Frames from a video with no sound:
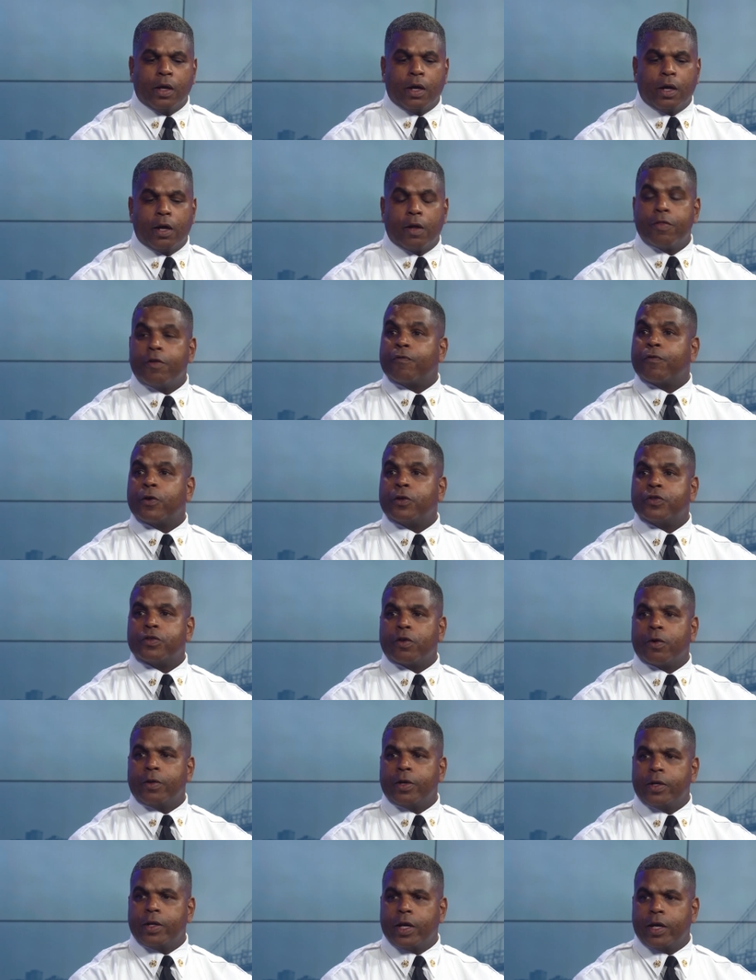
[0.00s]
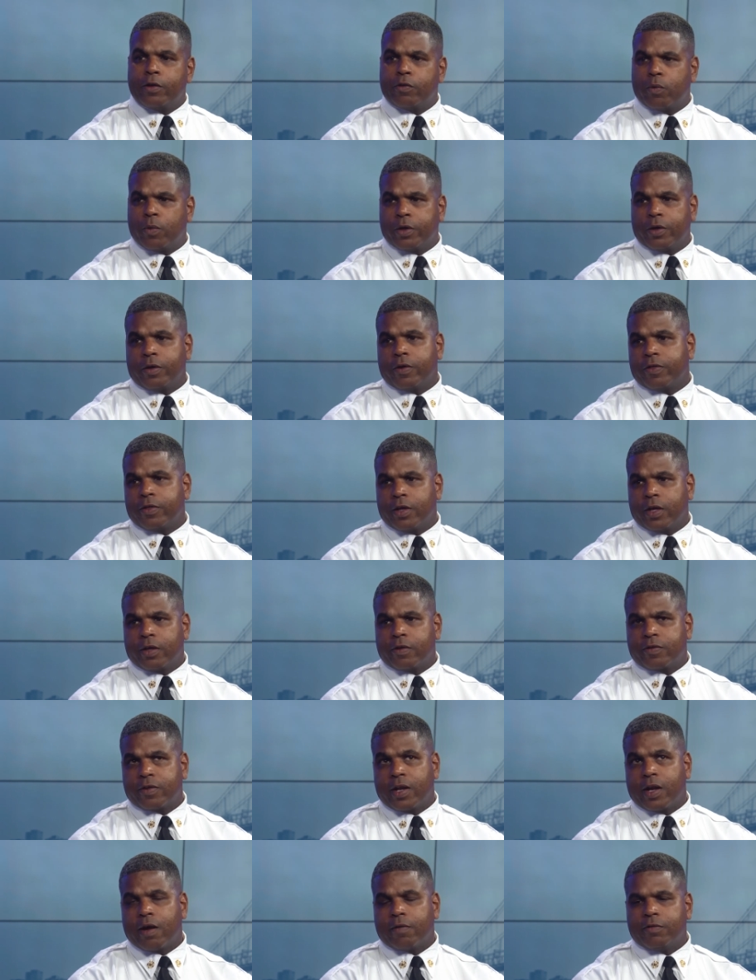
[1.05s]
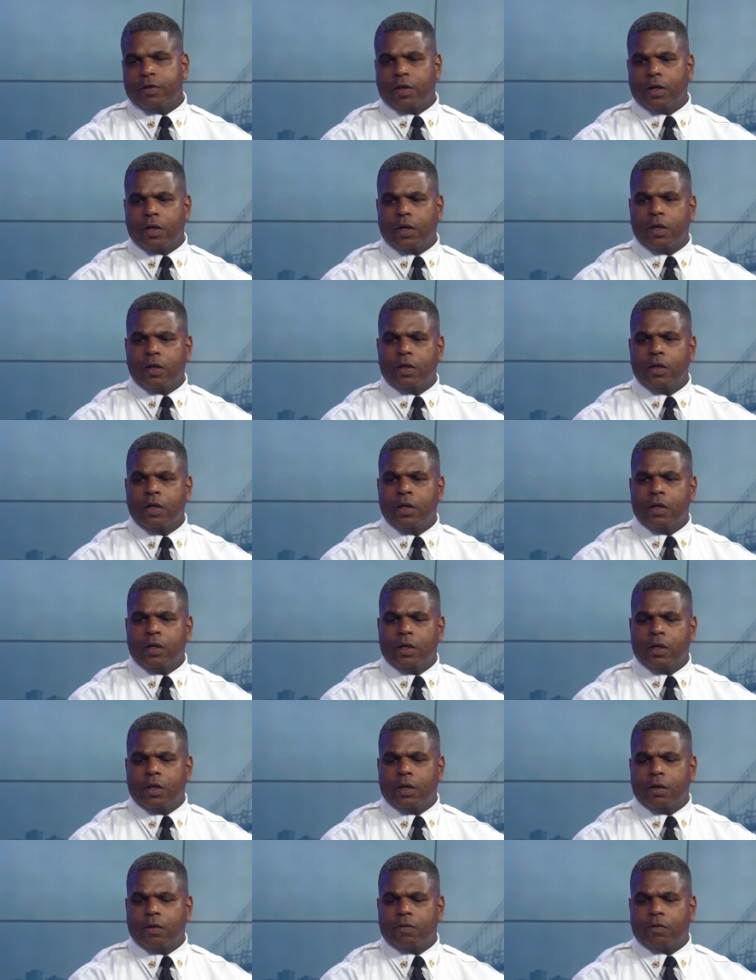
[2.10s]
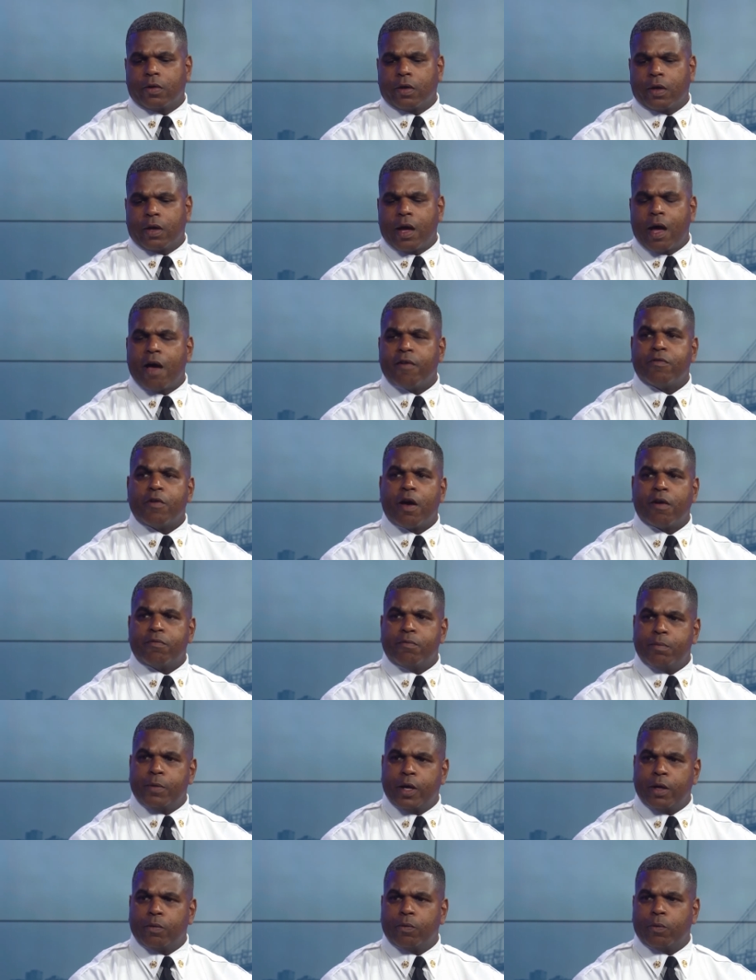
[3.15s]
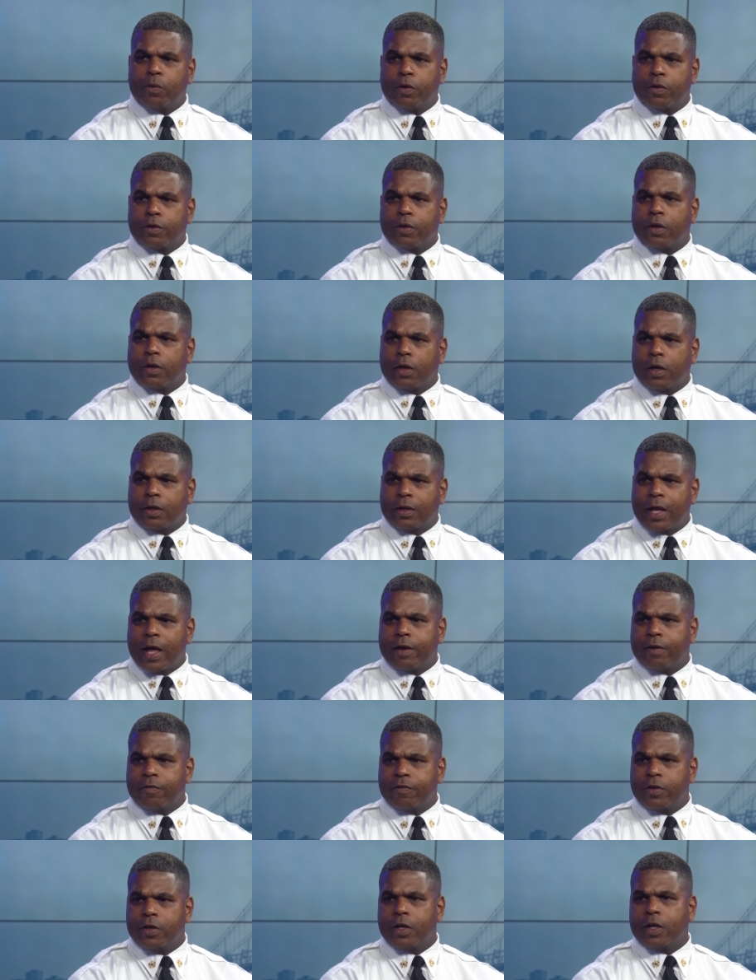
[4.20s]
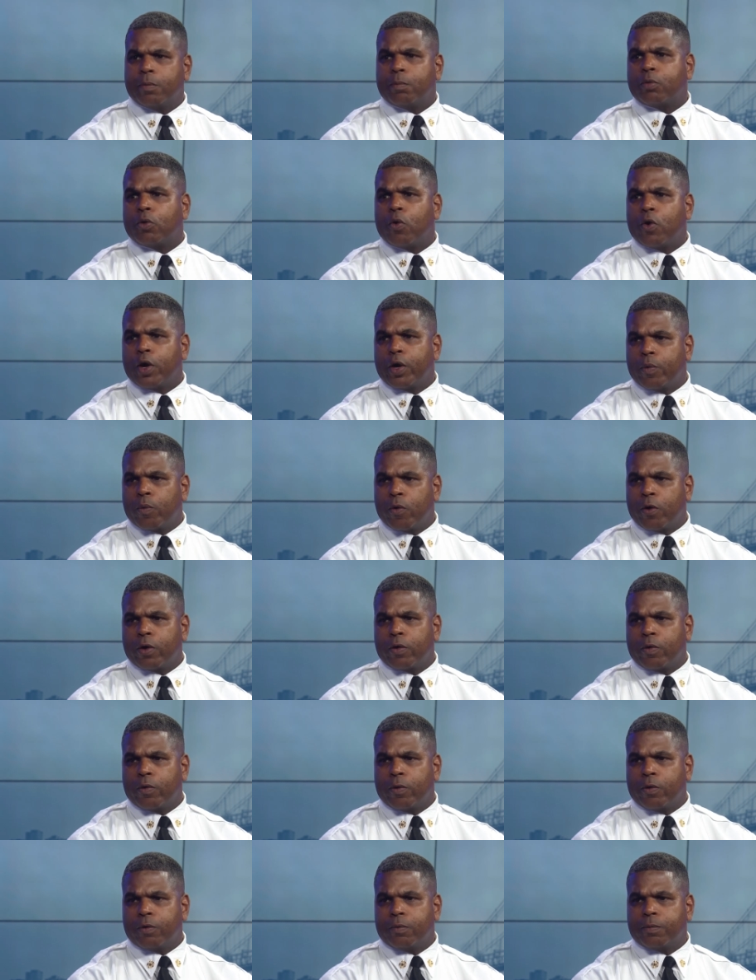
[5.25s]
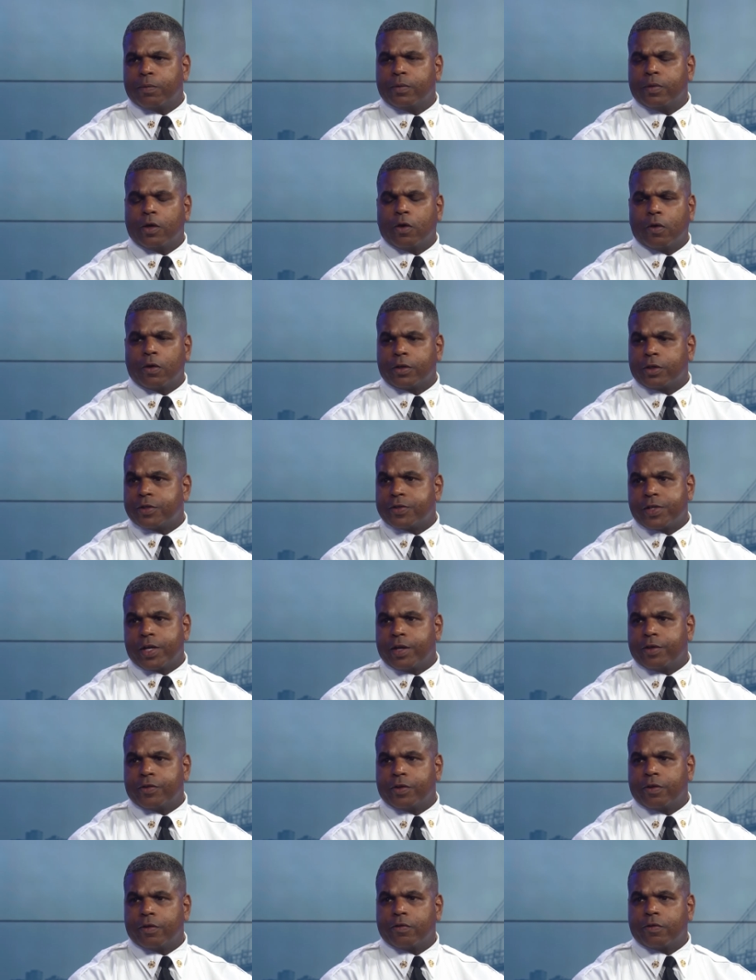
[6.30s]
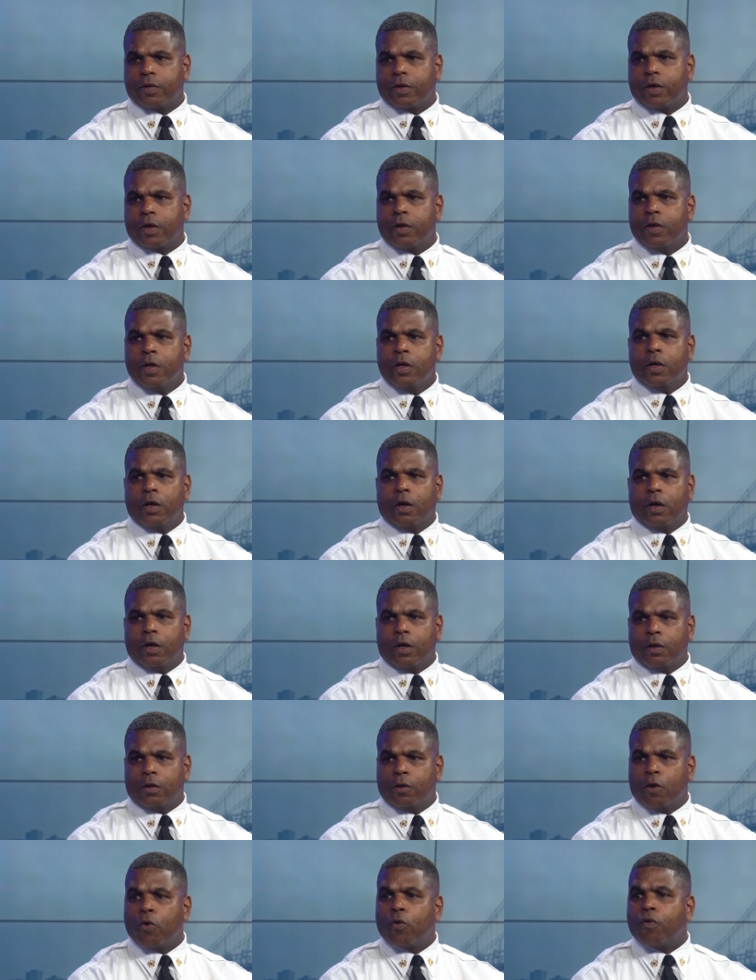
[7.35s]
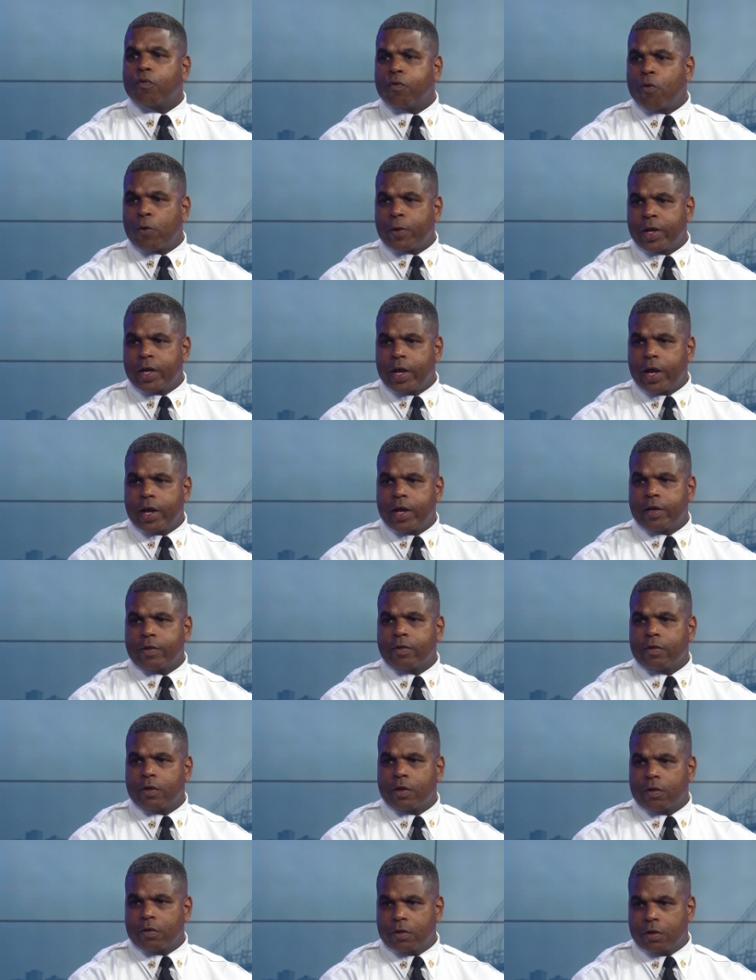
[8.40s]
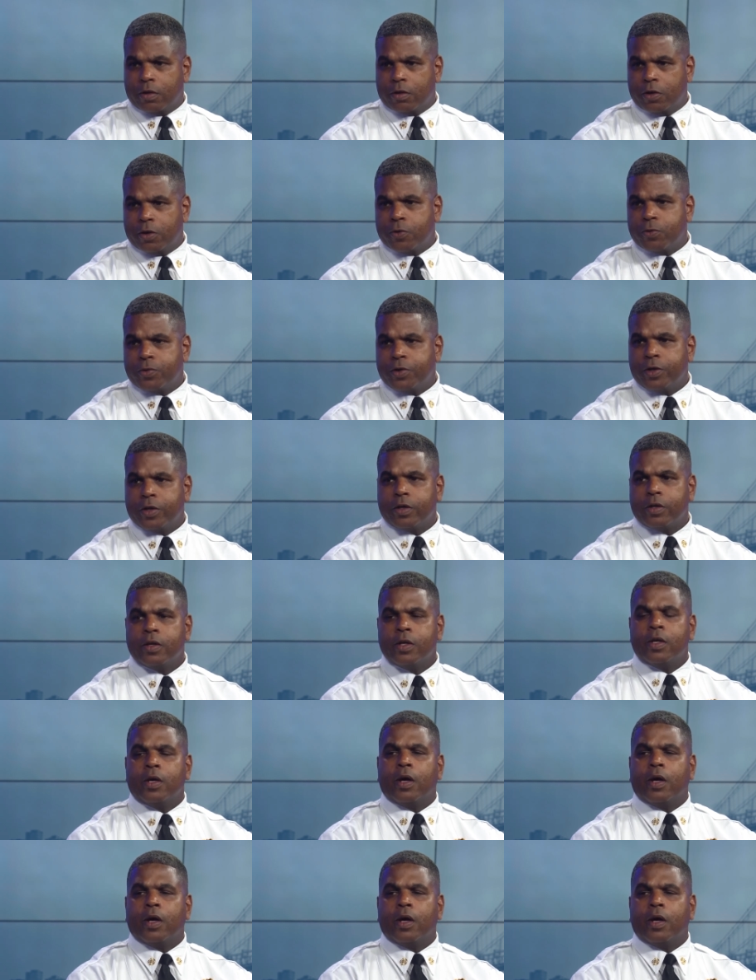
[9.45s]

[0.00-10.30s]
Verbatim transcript: uh, the first 30 days, one of the things that I've done is uh, I've, I've, met with a, a, lot of the employee work group organizations, uh, uh Local 48, the, the union.